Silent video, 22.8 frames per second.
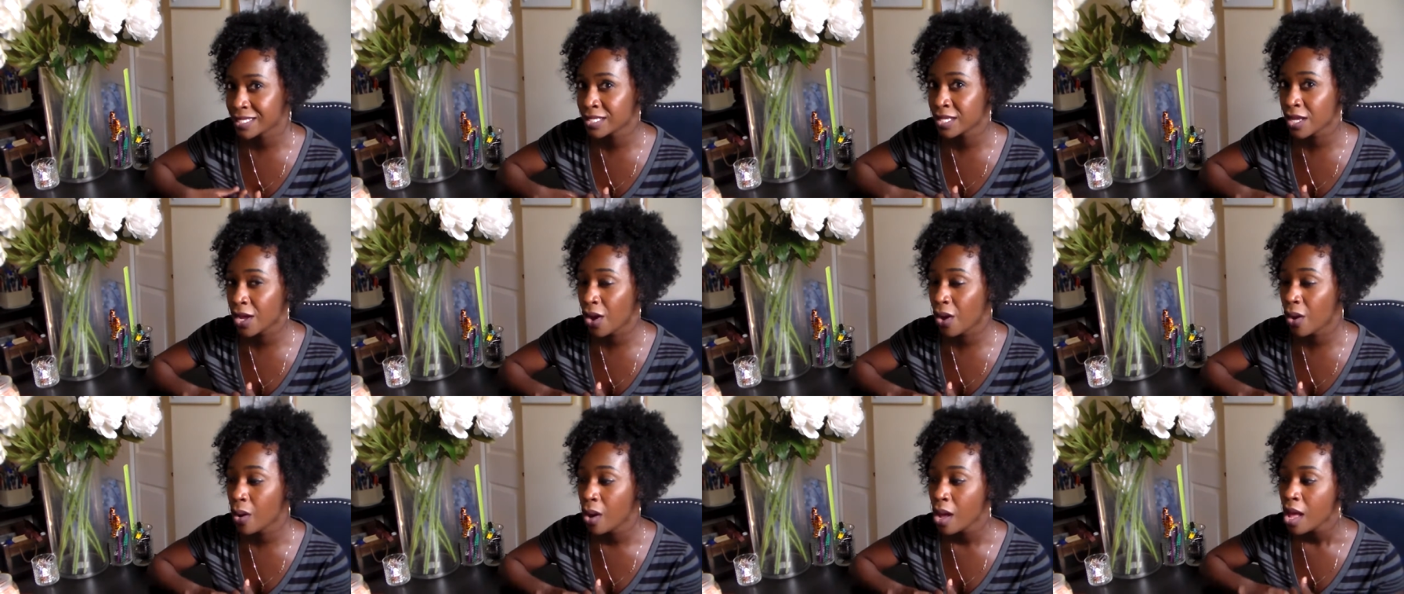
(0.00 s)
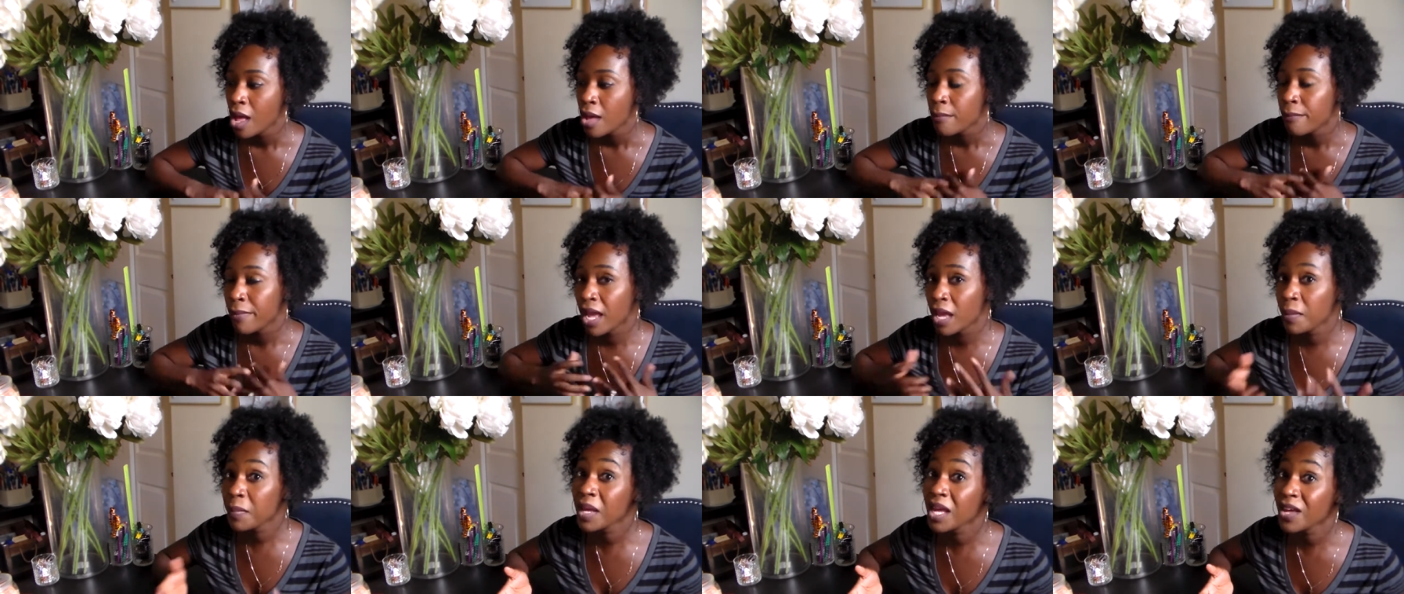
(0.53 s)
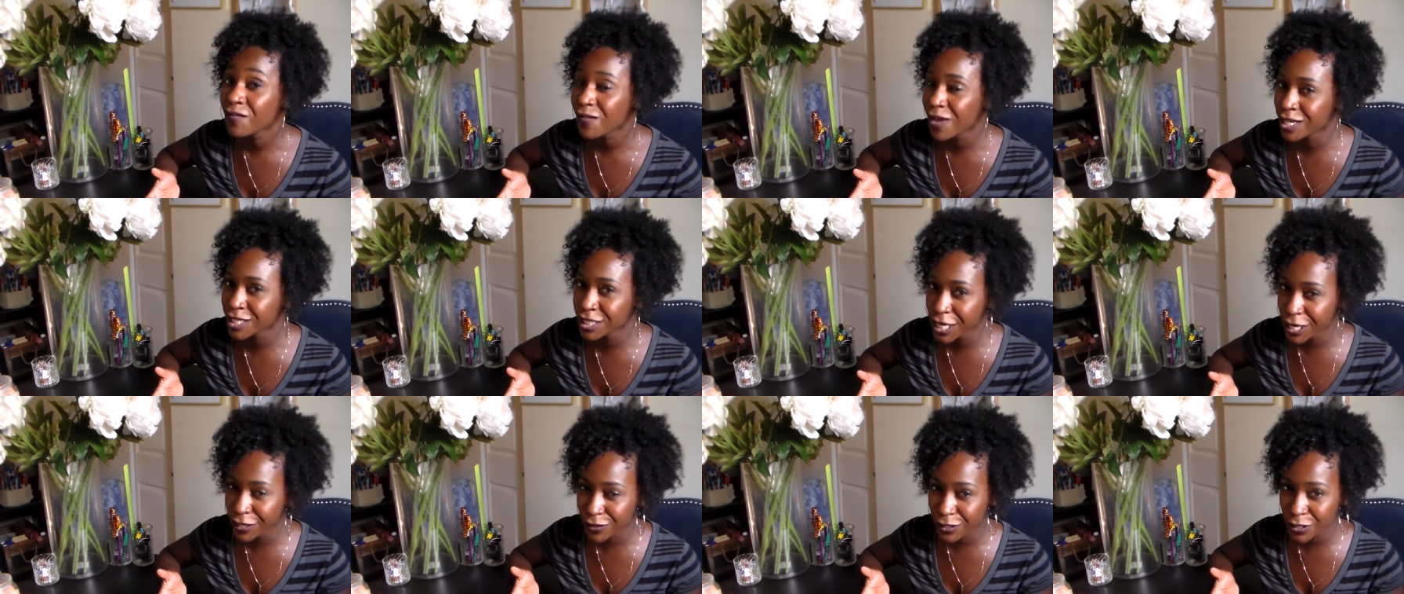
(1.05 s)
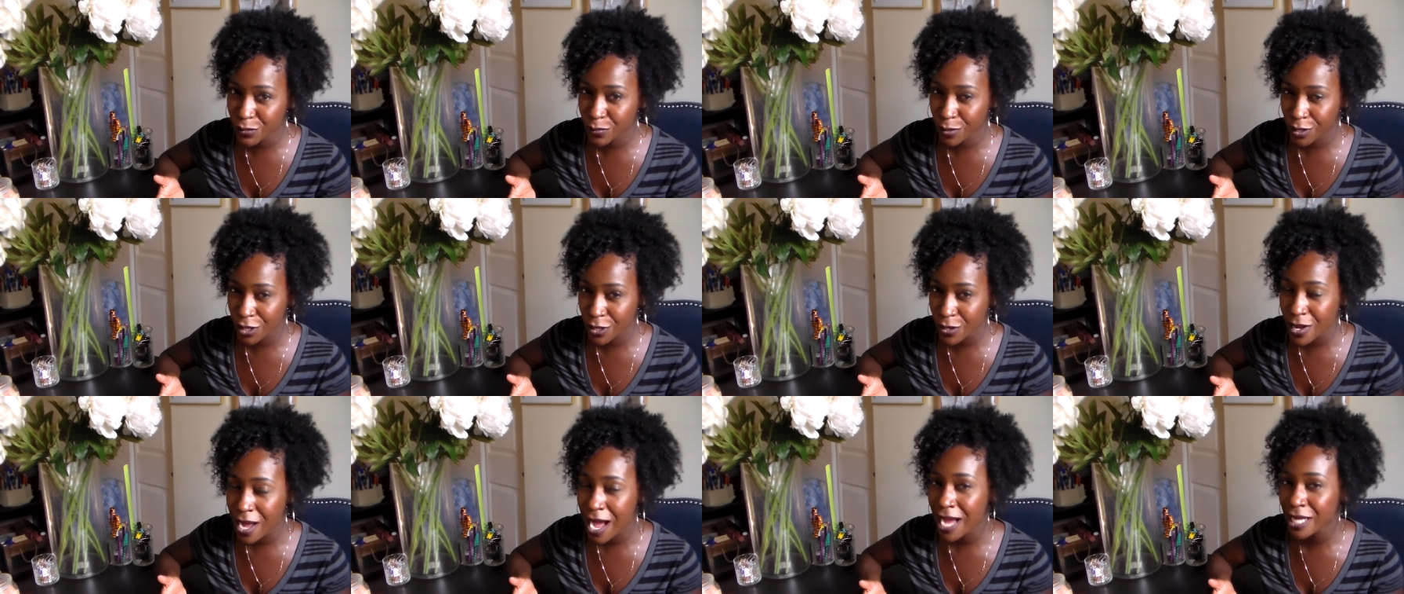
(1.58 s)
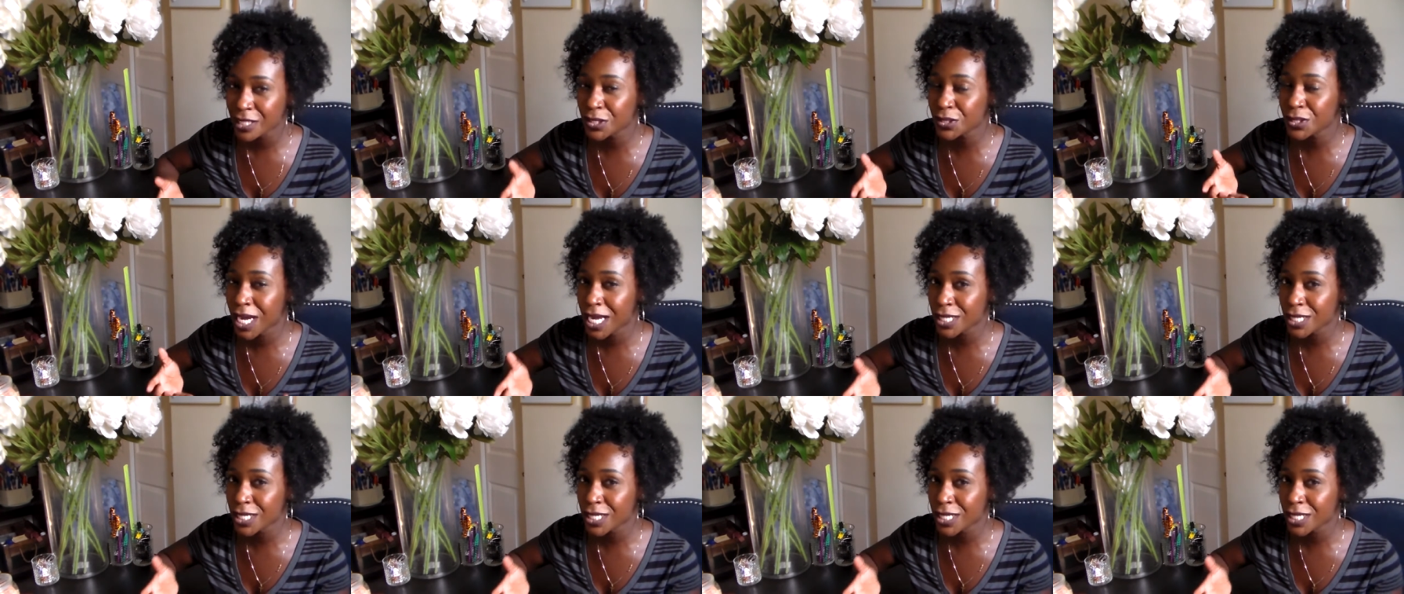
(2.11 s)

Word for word: So maybe if I share this with you guys,